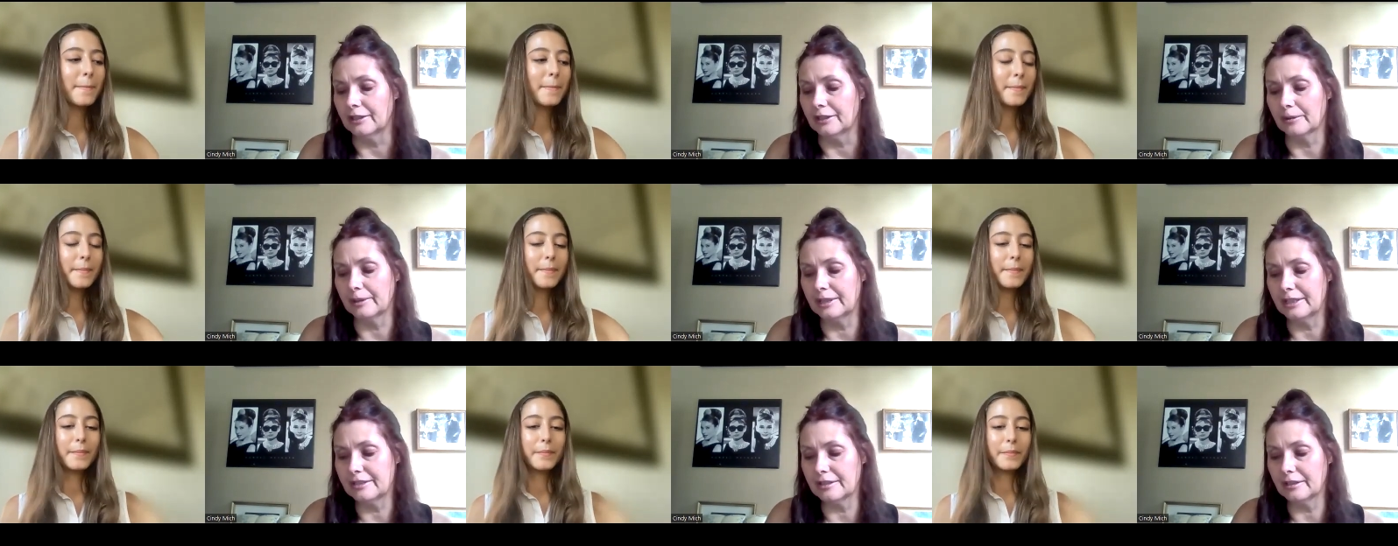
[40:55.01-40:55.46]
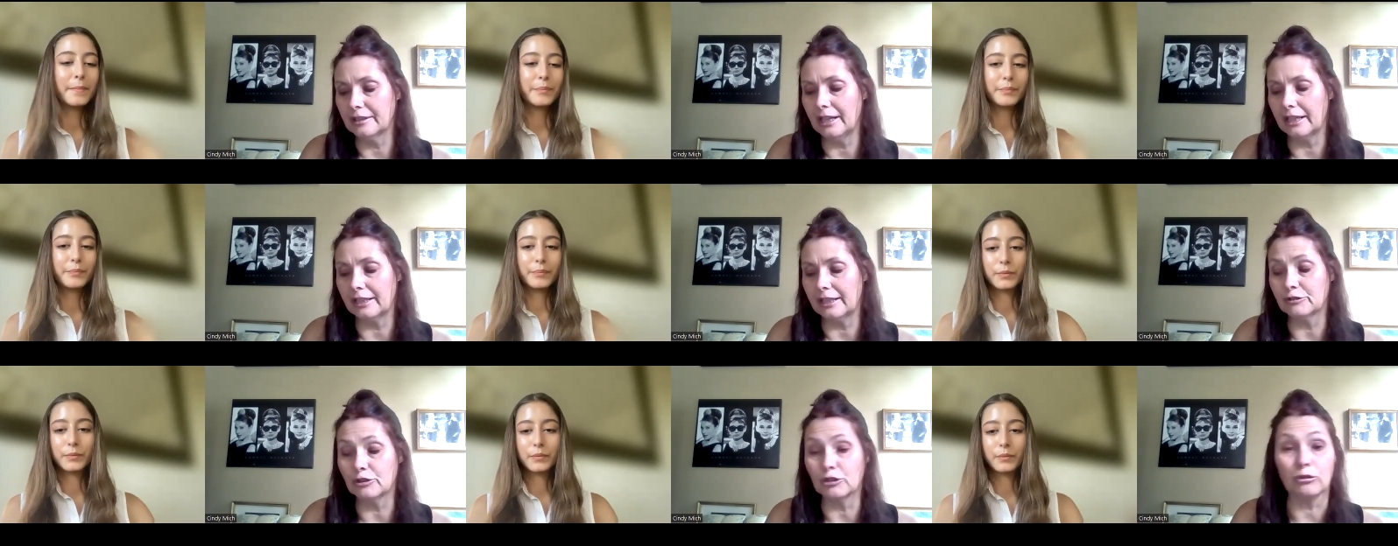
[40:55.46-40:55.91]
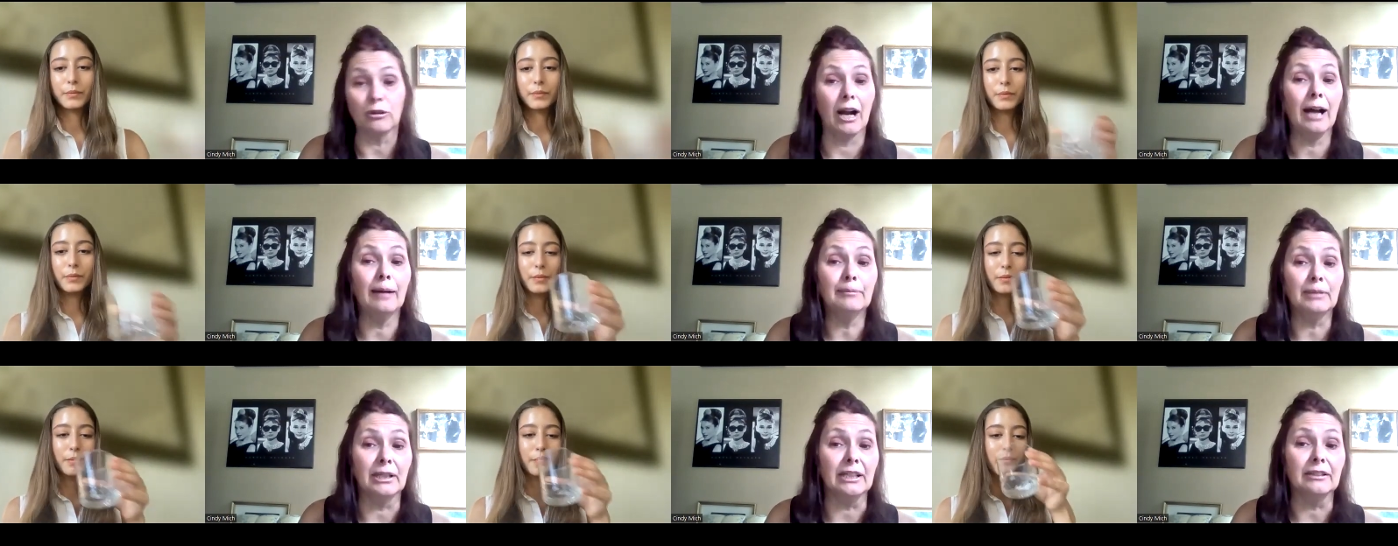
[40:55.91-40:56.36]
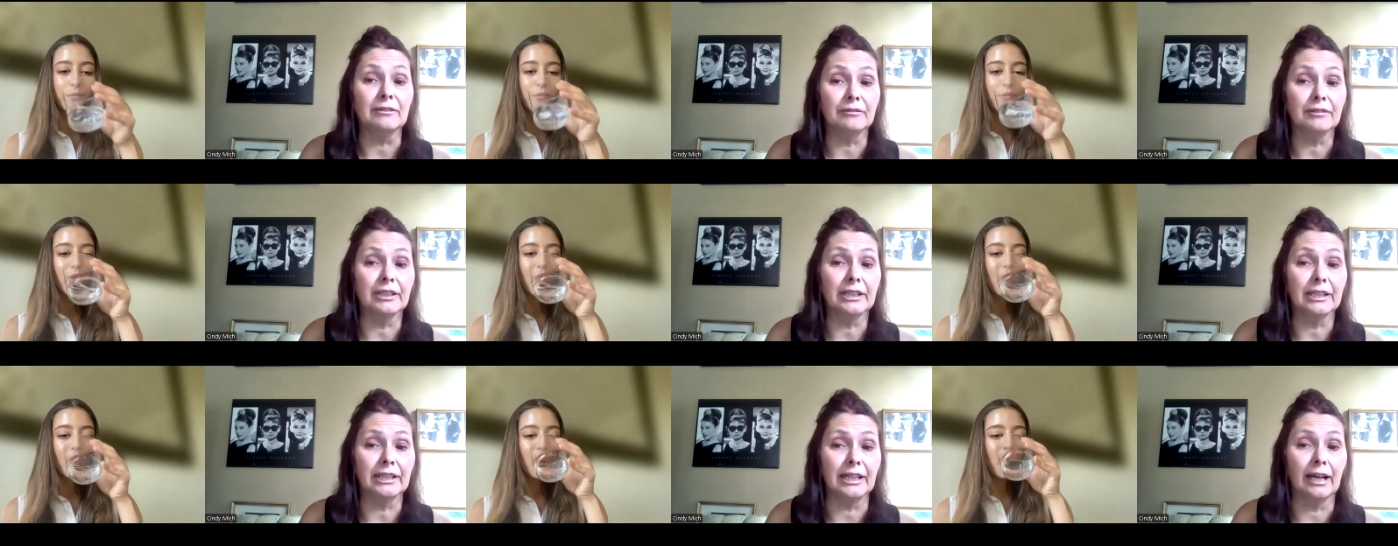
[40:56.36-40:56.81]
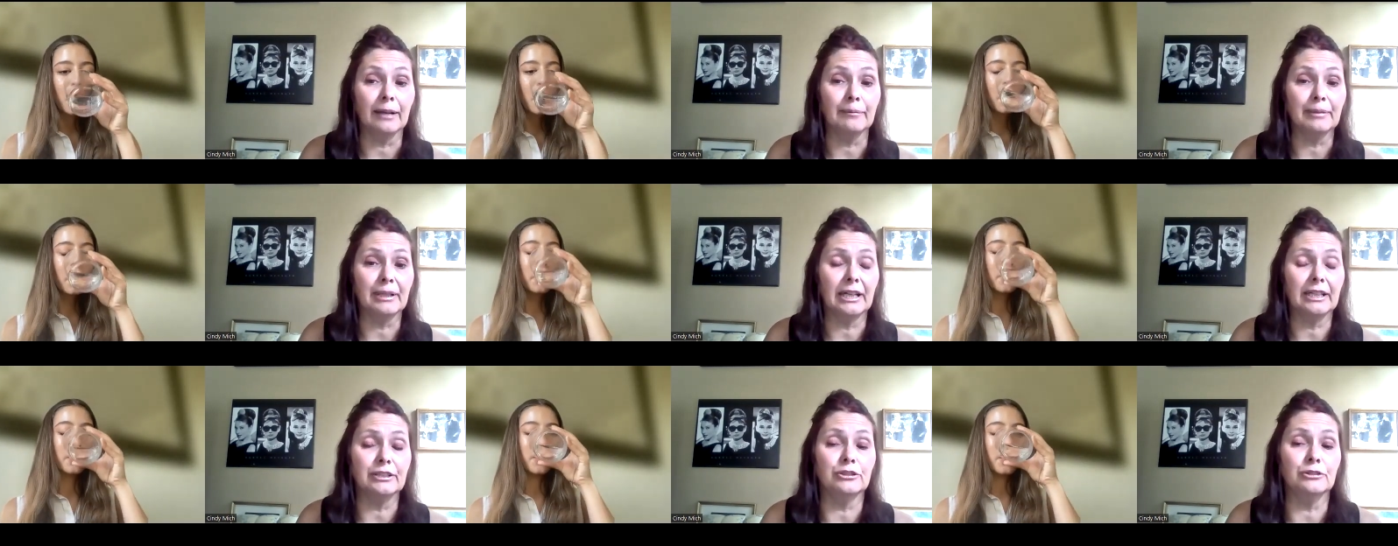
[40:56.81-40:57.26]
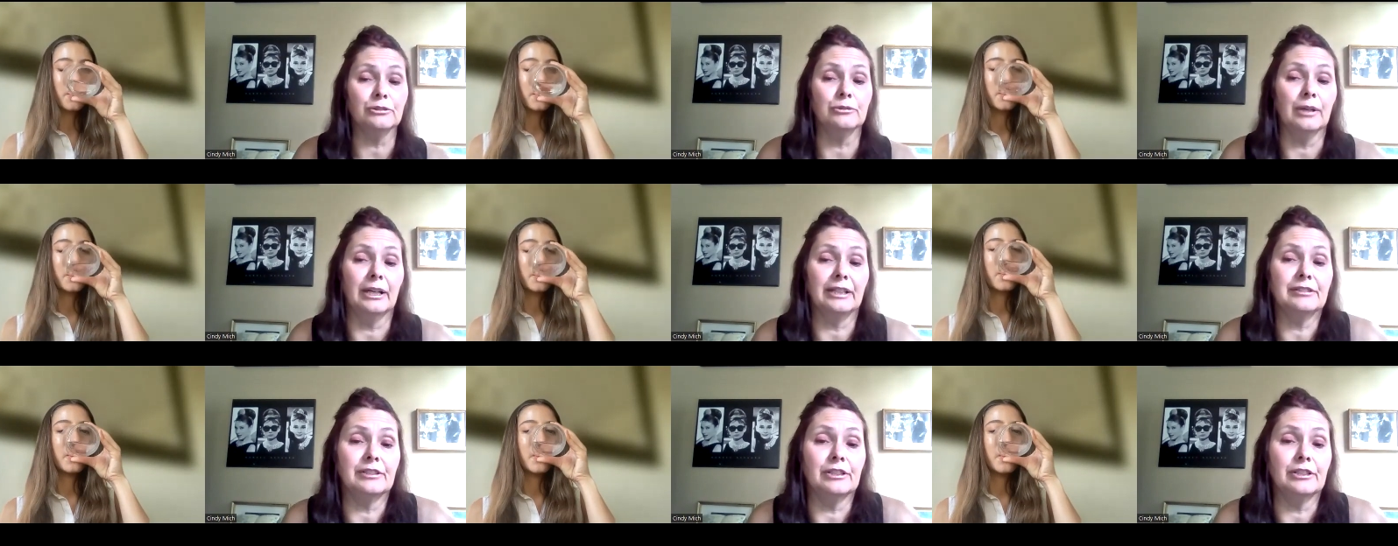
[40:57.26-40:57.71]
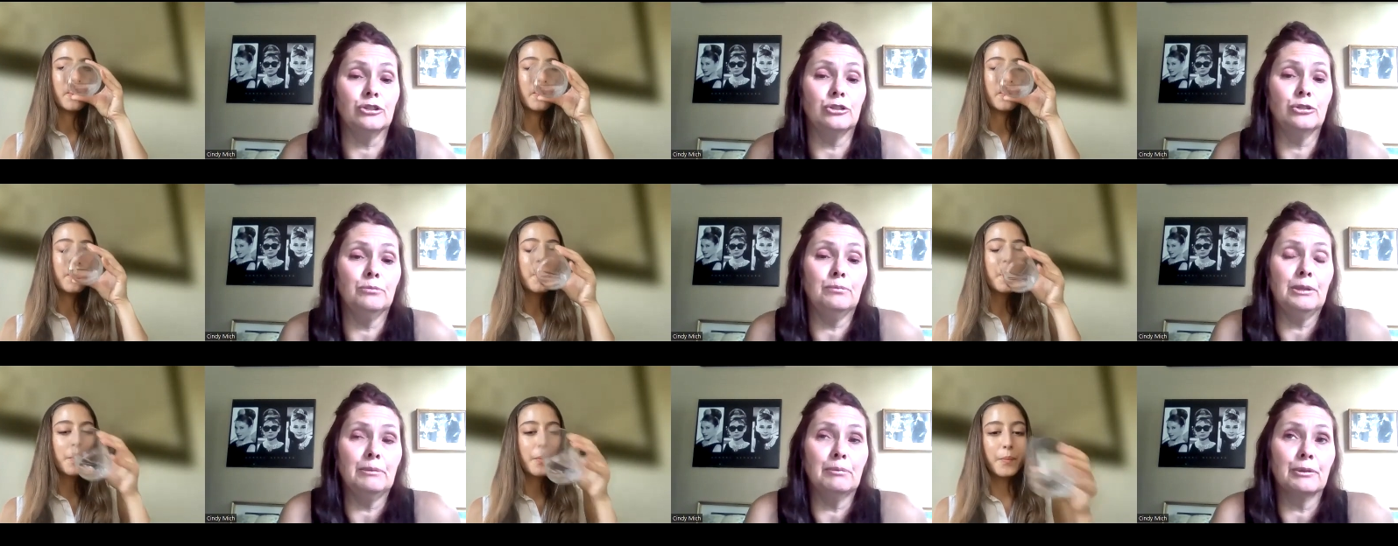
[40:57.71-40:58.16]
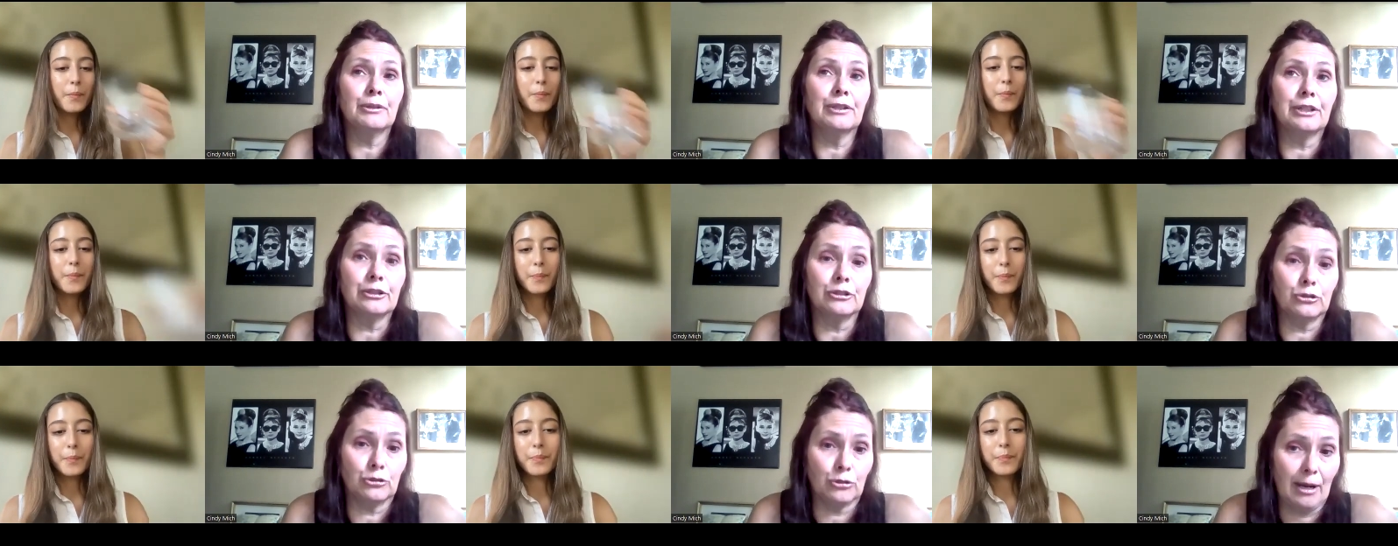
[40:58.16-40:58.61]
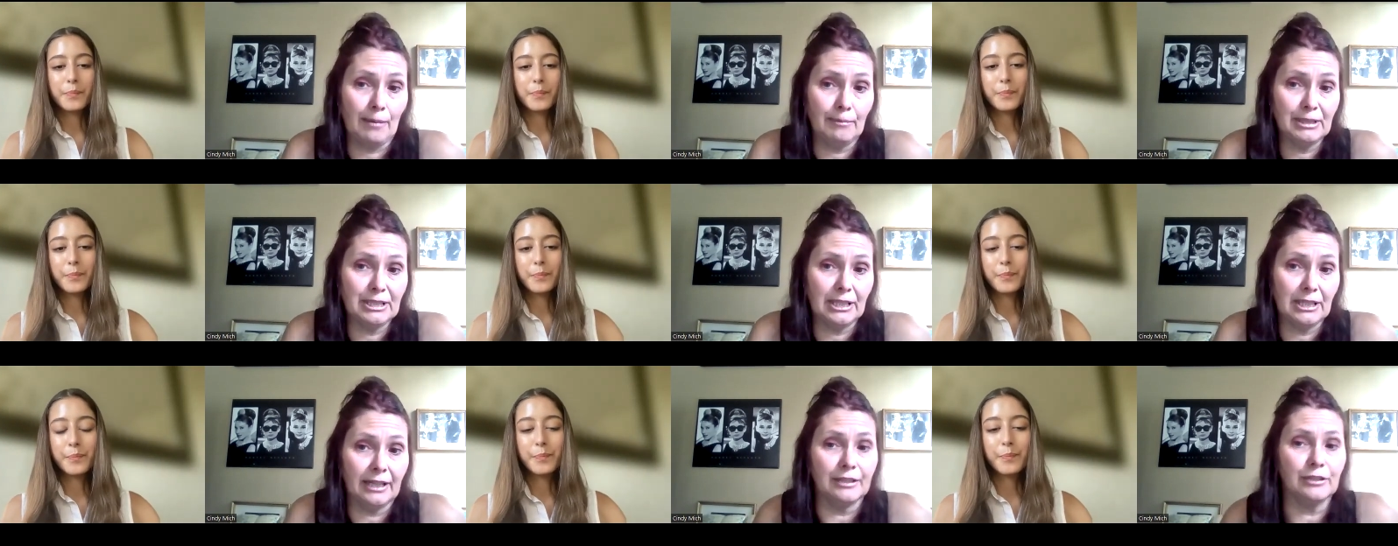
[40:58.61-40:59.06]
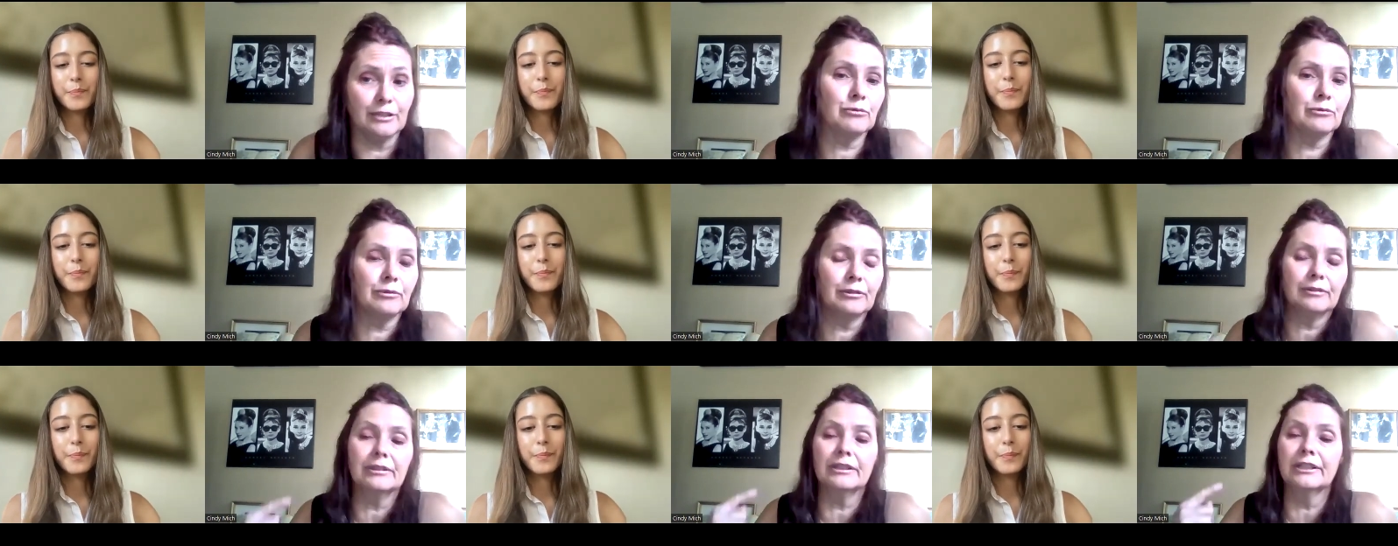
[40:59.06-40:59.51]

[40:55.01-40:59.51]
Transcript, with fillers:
Speaker 1: there is a lot of trauma really i mean i do i see two people that are traumatized